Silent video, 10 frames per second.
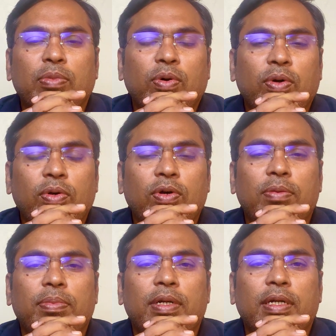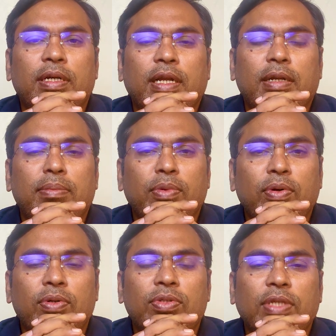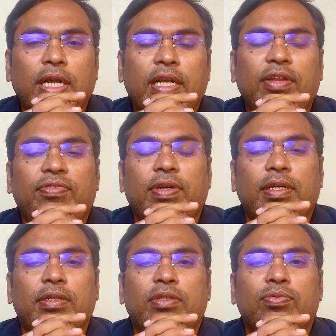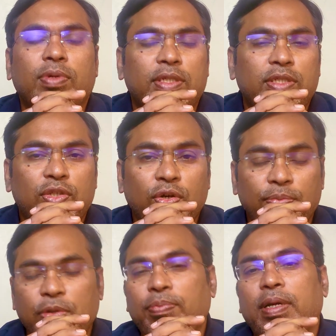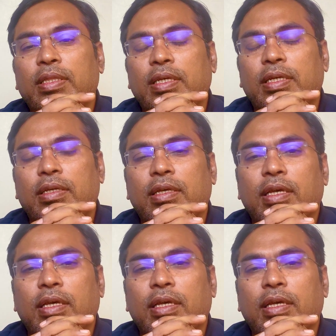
more confident and more scientific towards homeopathy.